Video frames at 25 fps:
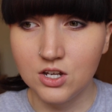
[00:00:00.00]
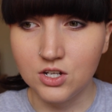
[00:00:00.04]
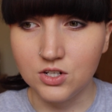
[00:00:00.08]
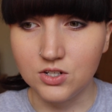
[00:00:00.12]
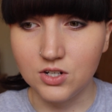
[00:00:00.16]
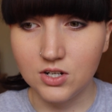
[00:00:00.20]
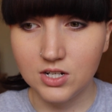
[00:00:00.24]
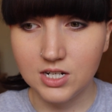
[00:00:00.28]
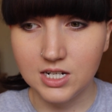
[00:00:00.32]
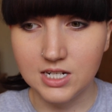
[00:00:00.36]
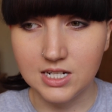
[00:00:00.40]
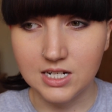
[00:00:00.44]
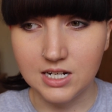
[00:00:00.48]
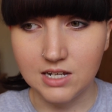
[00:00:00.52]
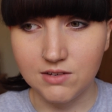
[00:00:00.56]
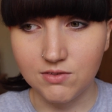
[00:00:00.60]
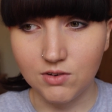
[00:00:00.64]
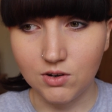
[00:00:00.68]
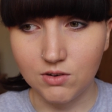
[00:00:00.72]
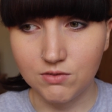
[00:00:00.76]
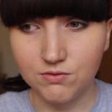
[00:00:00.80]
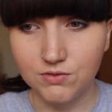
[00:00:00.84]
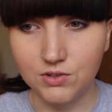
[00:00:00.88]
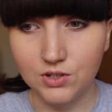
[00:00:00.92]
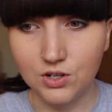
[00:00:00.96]
you don't need to leave it
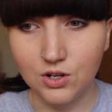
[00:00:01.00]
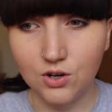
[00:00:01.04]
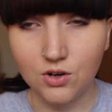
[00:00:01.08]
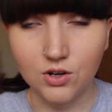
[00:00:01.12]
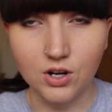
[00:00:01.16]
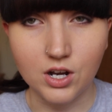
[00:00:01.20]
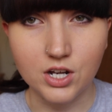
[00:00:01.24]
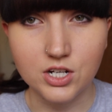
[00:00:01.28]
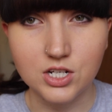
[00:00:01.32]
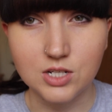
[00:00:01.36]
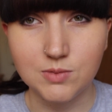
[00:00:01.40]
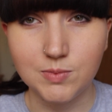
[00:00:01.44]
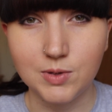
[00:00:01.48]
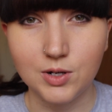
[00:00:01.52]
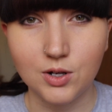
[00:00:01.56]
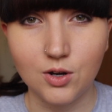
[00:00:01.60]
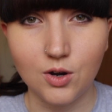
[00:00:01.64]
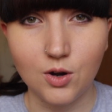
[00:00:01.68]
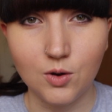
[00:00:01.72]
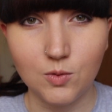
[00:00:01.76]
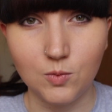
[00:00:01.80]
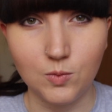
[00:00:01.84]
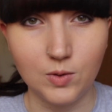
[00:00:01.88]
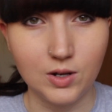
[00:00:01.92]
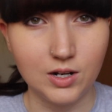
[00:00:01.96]
on for long. I just put it
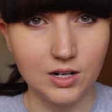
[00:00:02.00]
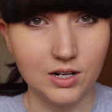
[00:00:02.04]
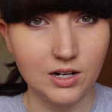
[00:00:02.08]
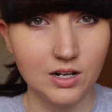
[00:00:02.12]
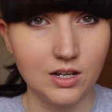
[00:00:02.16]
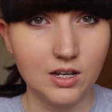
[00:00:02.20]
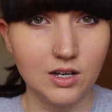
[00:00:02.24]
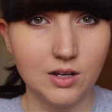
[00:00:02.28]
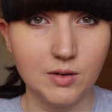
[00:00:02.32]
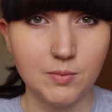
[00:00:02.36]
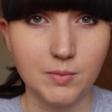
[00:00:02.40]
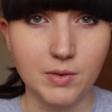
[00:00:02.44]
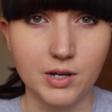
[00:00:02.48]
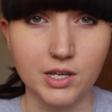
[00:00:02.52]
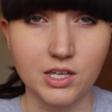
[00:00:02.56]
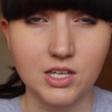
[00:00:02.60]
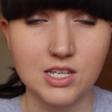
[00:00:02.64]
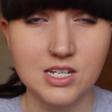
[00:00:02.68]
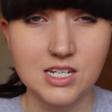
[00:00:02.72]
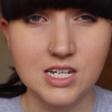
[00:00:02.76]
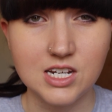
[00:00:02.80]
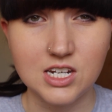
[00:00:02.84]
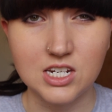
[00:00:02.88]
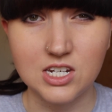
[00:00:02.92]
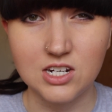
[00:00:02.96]
on when my
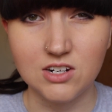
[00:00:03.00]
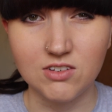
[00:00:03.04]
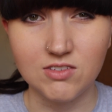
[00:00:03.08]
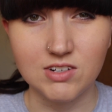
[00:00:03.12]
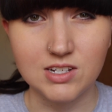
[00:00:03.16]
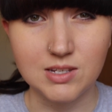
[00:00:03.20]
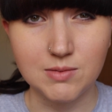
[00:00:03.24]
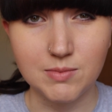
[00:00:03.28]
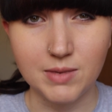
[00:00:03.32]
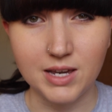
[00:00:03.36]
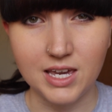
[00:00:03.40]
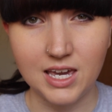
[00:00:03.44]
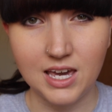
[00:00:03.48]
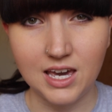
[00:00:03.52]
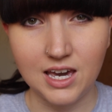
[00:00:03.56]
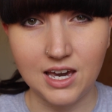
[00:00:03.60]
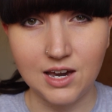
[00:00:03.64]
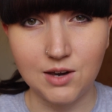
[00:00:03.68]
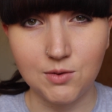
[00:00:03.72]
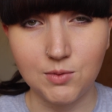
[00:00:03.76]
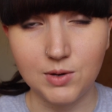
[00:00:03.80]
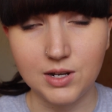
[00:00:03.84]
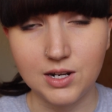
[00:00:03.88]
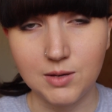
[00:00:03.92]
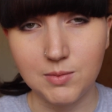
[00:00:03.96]
conditioner is in my
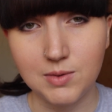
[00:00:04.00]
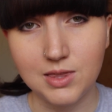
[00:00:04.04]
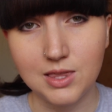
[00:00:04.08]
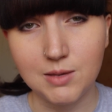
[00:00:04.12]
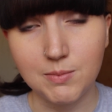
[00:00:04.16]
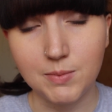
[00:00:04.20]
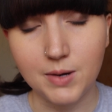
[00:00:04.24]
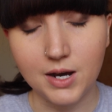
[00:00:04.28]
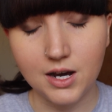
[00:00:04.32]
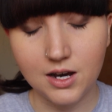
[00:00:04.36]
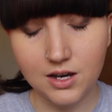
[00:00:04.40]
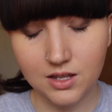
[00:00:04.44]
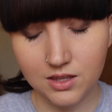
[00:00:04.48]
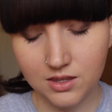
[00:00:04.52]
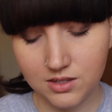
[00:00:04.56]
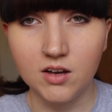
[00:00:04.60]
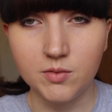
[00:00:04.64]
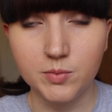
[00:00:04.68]
hair when I'm in the bath.